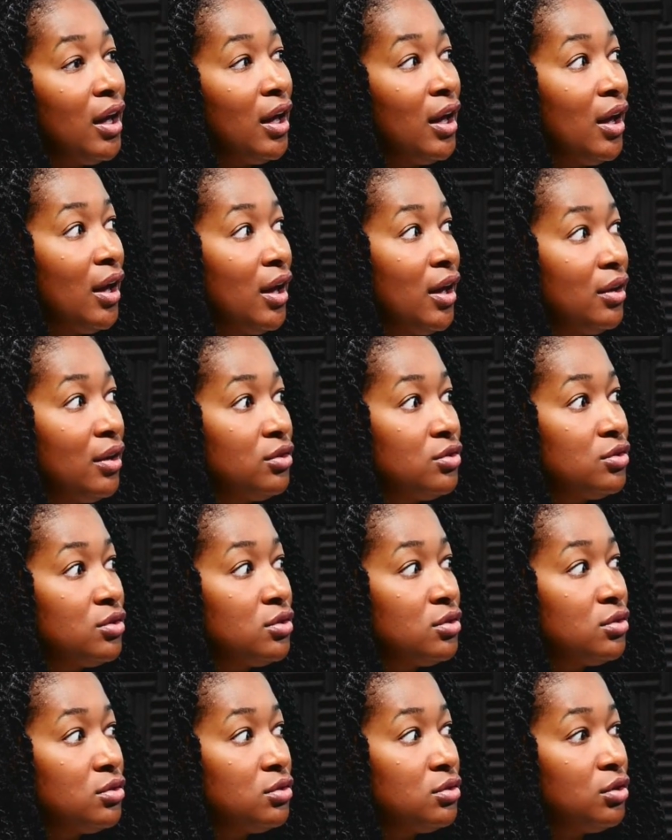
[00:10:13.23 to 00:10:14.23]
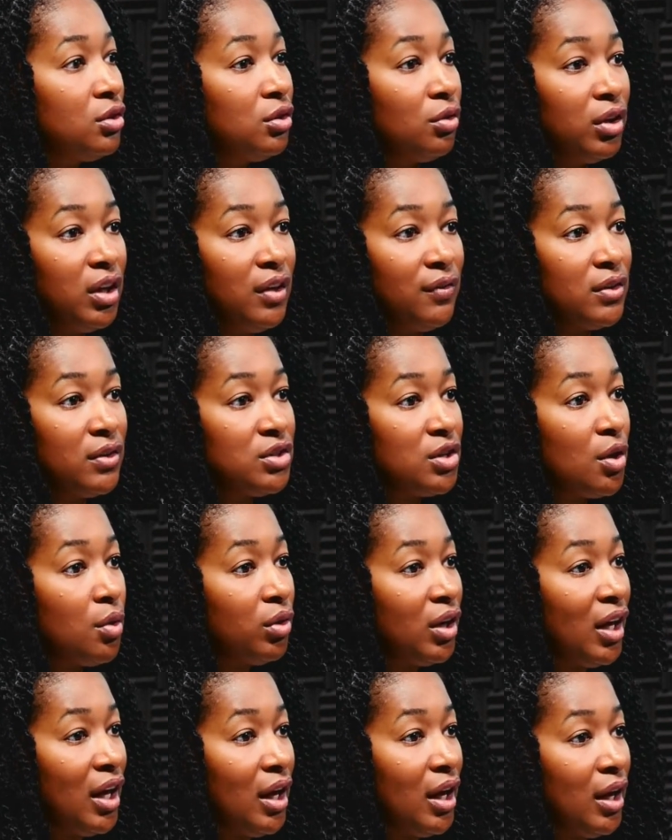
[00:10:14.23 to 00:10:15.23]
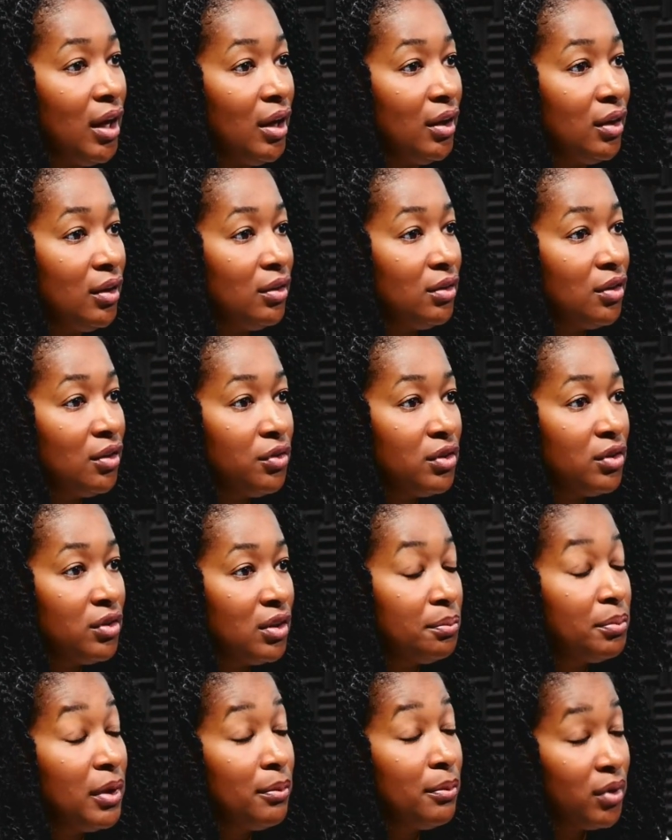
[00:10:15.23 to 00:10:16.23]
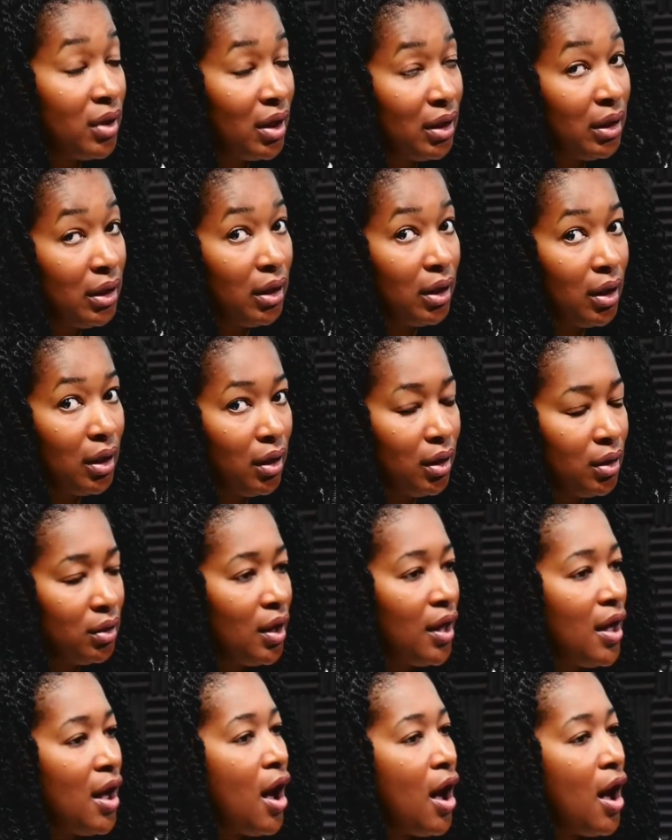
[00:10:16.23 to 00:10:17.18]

and you know even donate and mm-hmm. different people that need it.